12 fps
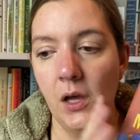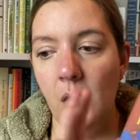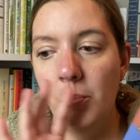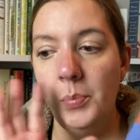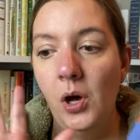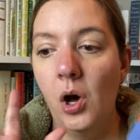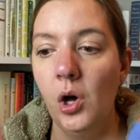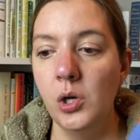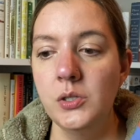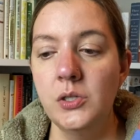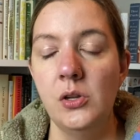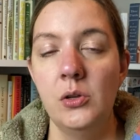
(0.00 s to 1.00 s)
but
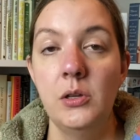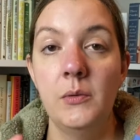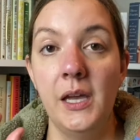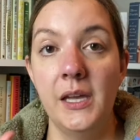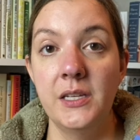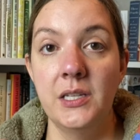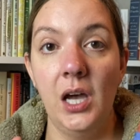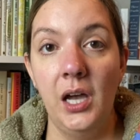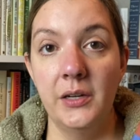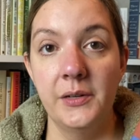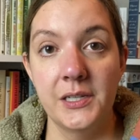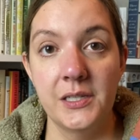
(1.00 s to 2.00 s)
also you get into
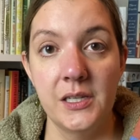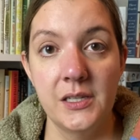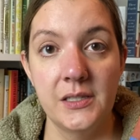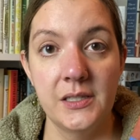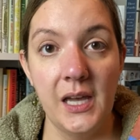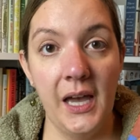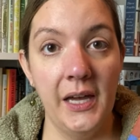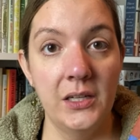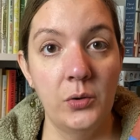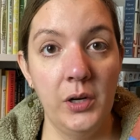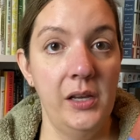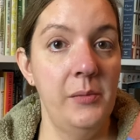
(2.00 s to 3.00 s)
Iris's head
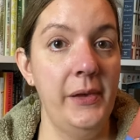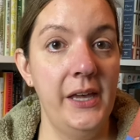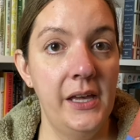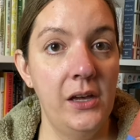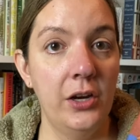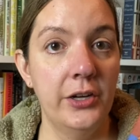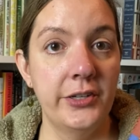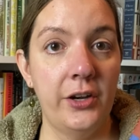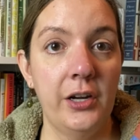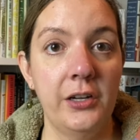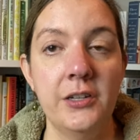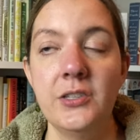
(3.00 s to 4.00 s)
quite a bit, her daughter.